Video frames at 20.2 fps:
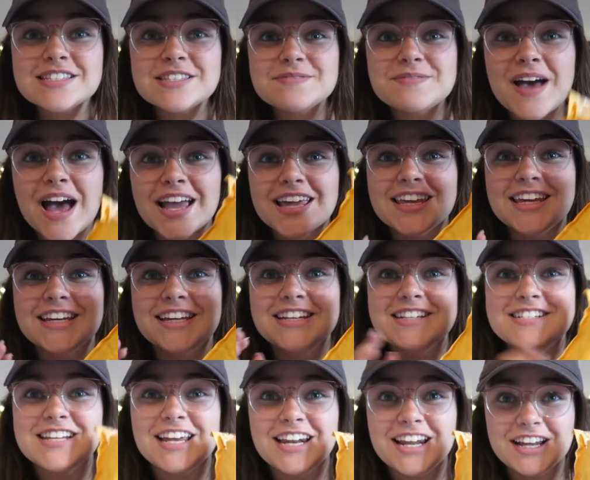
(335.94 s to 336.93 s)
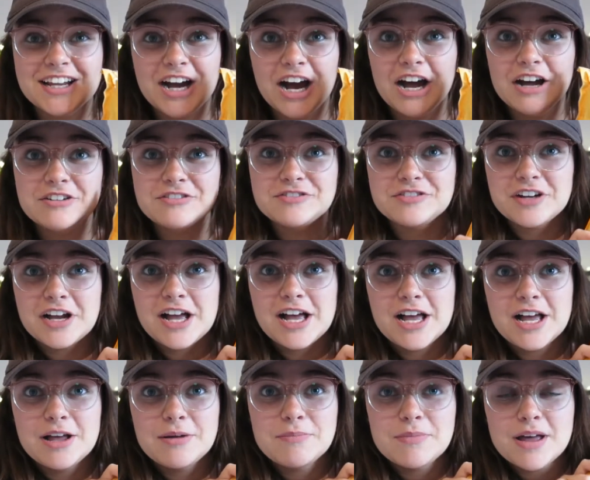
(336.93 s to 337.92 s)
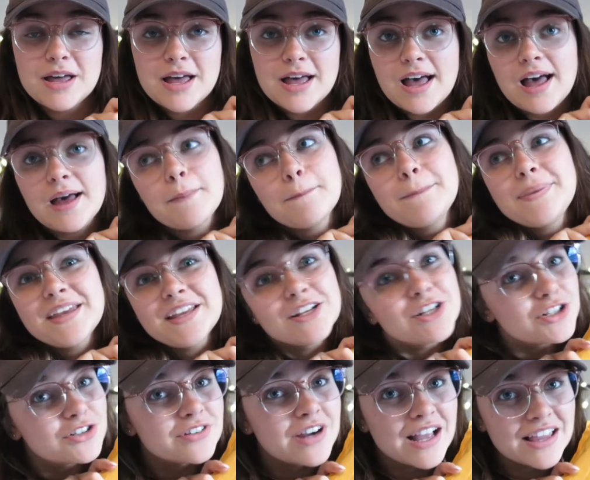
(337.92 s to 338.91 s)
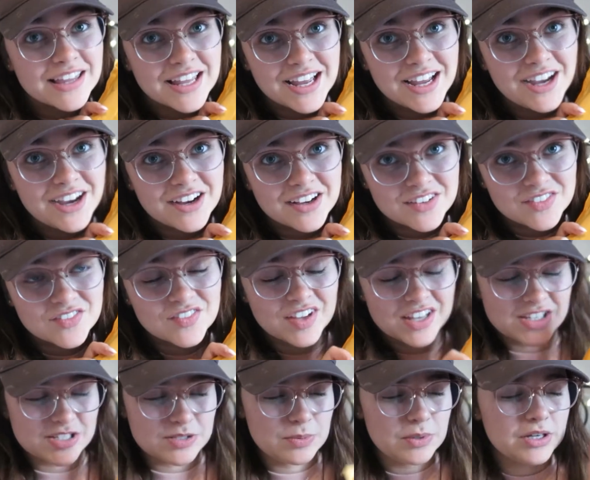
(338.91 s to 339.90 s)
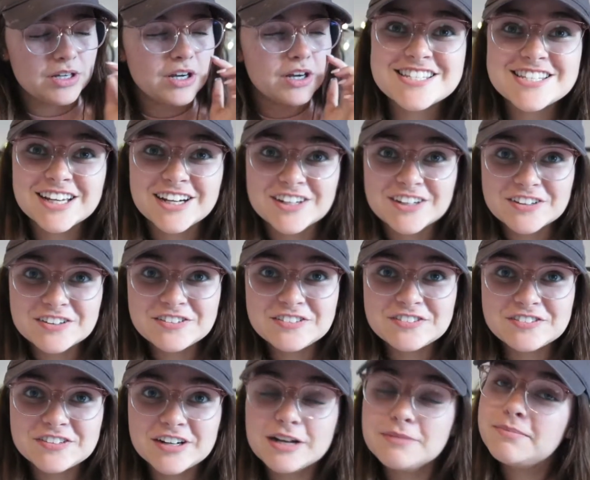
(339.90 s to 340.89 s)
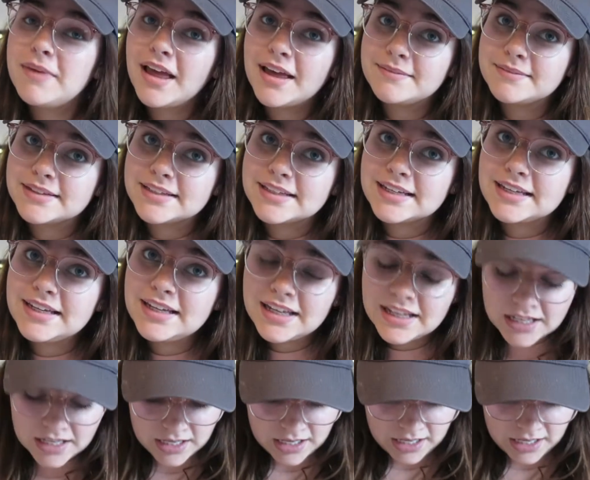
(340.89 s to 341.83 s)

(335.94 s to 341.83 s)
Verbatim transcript: is the package that I got from Pinderella on Facebook. So from Emily,